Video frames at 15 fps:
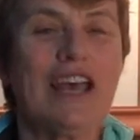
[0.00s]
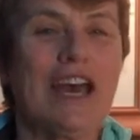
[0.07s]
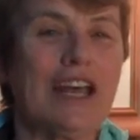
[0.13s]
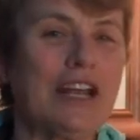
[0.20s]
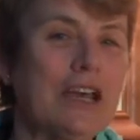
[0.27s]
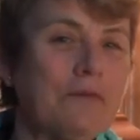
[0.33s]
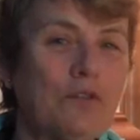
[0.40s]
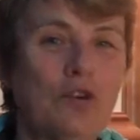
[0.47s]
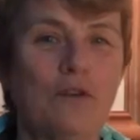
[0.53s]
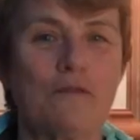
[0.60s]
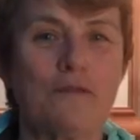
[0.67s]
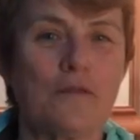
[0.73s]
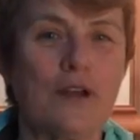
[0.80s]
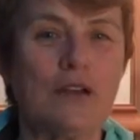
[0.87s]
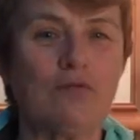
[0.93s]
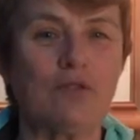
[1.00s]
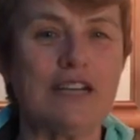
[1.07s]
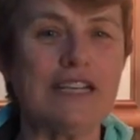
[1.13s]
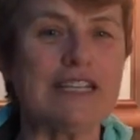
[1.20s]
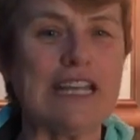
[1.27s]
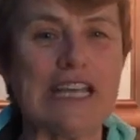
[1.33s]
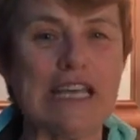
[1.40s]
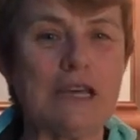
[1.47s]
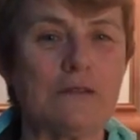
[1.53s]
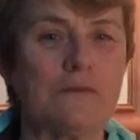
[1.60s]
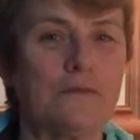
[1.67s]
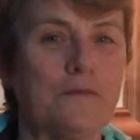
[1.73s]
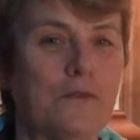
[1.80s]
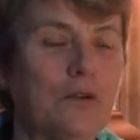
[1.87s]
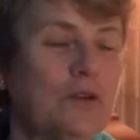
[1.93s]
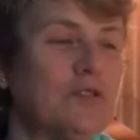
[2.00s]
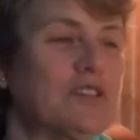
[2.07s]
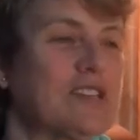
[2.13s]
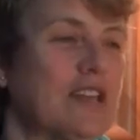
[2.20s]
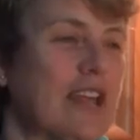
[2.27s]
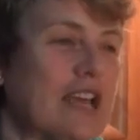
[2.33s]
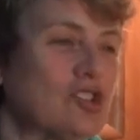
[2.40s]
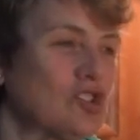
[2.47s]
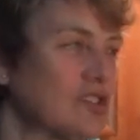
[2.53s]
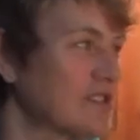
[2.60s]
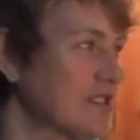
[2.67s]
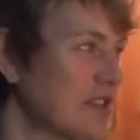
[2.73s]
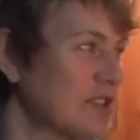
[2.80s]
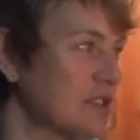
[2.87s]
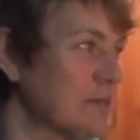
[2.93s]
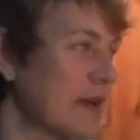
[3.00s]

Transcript: And I've got Fred Reid here, who's the national sales